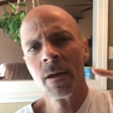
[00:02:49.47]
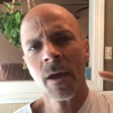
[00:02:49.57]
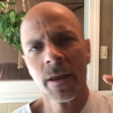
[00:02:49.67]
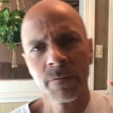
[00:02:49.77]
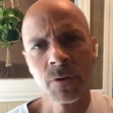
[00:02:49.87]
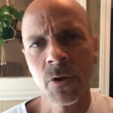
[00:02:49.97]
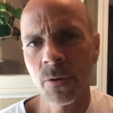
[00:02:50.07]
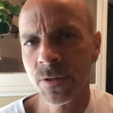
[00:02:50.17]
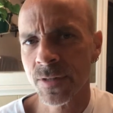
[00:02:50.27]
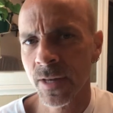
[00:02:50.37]
And if you
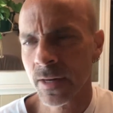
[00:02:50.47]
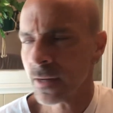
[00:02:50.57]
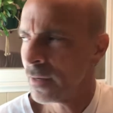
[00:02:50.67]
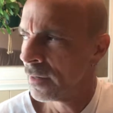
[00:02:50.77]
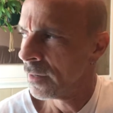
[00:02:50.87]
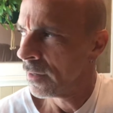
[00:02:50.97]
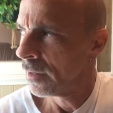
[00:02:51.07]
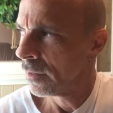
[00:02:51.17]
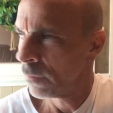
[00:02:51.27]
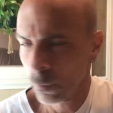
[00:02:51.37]
notice that
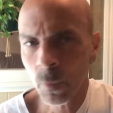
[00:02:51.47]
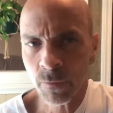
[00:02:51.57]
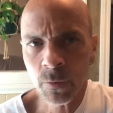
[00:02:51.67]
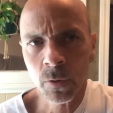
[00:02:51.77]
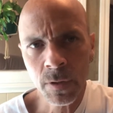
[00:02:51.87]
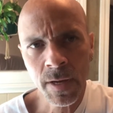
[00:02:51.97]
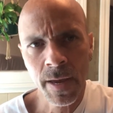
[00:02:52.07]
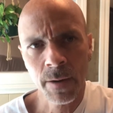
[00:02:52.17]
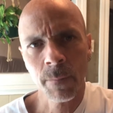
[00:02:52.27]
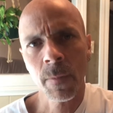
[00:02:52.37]
if you're looking at
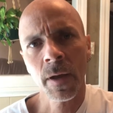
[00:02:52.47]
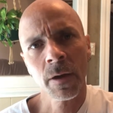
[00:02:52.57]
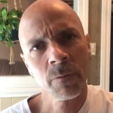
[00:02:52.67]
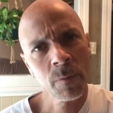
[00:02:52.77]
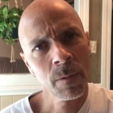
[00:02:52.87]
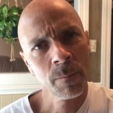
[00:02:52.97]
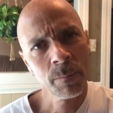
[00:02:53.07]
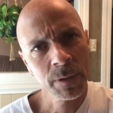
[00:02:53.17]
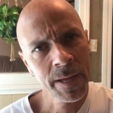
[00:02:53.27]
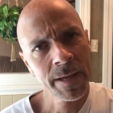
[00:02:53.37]
a
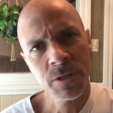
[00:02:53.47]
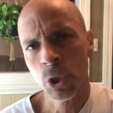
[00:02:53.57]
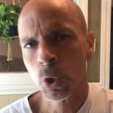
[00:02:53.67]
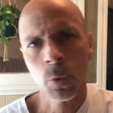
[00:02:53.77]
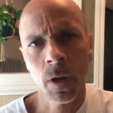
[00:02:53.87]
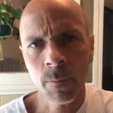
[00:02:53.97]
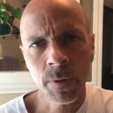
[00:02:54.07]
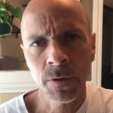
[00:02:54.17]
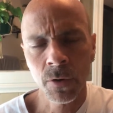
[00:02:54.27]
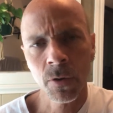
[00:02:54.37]
plant, a shrub in
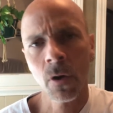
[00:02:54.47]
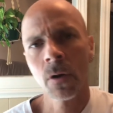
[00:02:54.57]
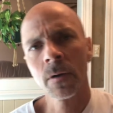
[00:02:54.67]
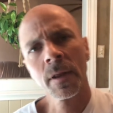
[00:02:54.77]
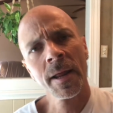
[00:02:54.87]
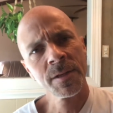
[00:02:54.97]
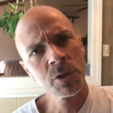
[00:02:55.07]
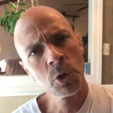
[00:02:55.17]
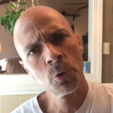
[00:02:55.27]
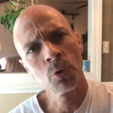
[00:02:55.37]
your yard that has
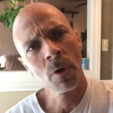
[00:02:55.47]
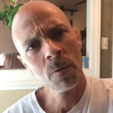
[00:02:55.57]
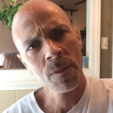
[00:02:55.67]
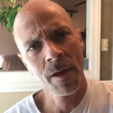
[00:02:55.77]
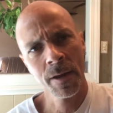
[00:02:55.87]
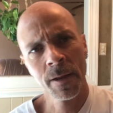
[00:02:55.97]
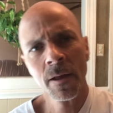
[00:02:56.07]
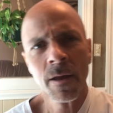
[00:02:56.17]
new growth on it,